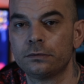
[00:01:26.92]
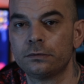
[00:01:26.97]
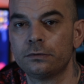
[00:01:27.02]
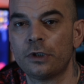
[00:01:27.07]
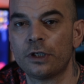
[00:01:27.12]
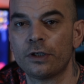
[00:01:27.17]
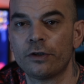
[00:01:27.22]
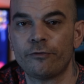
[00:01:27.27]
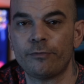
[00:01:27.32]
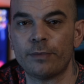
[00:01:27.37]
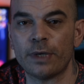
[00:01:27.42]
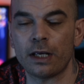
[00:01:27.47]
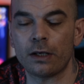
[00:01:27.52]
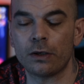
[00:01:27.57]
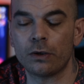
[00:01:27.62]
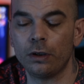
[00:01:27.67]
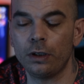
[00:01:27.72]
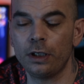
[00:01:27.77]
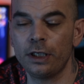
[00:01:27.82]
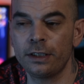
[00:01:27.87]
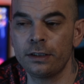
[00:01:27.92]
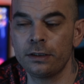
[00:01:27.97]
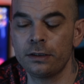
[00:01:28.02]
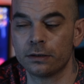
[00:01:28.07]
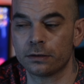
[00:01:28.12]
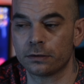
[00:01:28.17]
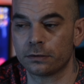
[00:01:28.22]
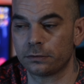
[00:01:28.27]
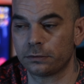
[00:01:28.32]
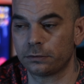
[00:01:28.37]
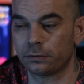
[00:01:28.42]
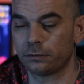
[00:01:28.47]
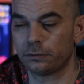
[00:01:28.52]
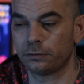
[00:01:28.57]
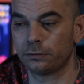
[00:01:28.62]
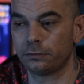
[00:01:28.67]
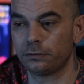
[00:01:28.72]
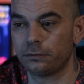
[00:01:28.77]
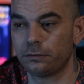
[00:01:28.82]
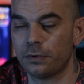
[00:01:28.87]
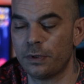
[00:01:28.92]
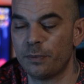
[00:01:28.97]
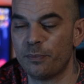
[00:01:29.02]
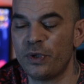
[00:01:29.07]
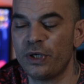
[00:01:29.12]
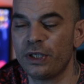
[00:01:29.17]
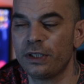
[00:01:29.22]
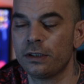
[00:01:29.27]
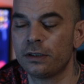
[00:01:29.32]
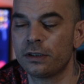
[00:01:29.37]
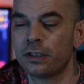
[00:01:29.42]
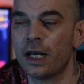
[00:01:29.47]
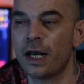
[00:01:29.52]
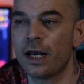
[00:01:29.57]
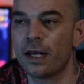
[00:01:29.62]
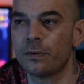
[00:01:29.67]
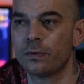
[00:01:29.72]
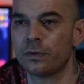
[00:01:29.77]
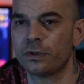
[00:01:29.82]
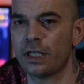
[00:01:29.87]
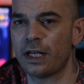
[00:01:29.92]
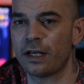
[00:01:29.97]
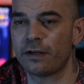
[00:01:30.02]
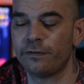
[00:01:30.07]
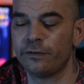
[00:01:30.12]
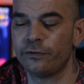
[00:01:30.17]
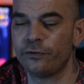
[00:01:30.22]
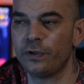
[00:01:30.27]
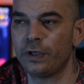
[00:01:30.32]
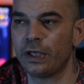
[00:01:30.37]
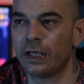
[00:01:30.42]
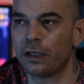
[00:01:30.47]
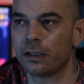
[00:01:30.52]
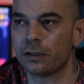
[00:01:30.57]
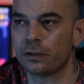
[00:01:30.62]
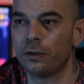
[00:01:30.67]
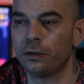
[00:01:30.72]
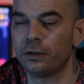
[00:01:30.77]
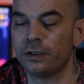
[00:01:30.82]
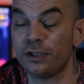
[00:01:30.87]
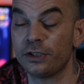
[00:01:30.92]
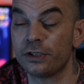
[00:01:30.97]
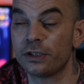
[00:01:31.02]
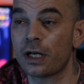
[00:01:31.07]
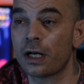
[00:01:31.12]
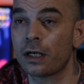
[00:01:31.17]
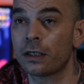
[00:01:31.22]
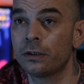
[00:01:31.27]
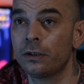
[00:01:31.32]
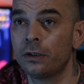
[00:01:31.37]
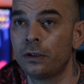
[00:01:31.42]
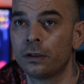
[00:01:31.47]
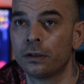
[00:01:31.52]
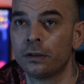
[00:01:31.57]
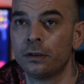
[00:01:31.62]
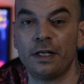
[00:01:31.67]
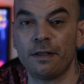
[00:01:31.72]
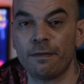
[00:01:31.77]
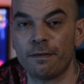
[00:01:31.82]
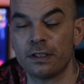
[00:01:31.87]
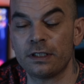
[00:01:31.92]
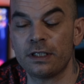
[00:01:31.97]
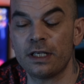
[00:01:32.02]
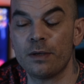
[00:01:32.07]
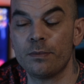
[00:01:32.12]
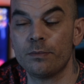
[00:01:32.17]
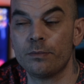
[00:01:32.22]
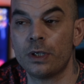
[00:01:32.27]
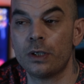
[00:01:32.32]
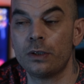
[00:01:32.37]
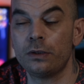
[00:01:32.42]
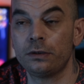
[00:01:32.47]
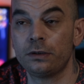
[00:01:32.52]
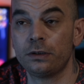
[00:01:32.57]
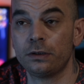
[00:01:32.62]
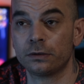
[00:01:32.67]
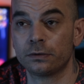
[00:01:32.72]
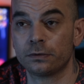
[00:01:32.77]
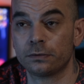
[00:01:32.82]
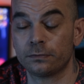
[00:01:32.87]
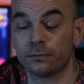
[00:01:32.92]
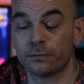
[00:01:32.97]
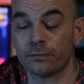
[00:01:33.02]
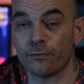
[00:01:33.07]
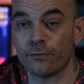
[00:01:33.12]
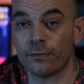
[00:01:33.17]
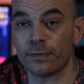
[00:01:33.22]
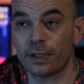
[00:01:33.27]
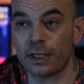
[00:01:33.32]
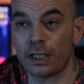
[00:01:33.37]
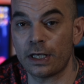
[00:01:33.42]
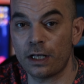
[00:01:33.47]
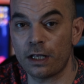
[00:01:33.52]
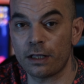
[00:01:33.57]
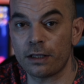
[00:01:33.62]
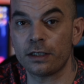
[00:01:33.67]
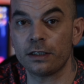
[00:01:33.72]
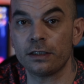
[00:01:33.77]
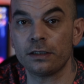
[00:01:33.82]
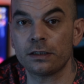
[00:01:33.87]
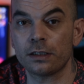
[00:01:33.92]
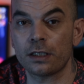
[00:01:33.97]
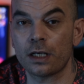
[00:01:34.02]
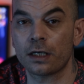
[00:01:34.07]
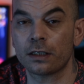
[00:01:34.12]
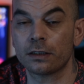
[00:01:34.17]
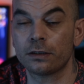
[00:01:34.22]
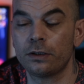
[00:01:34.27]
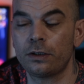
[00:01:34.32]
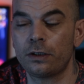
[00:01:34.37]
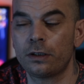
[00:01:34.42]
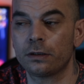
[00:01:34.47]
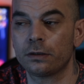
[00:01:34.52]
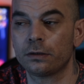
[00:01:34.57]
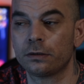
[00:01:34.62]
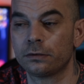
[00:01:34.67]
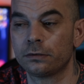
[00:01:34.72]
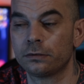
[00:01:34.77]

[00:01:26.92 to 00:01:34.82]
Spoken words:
one of my colleagues, a British guy, was like 50 years old instructor, and in the same boat another instructor,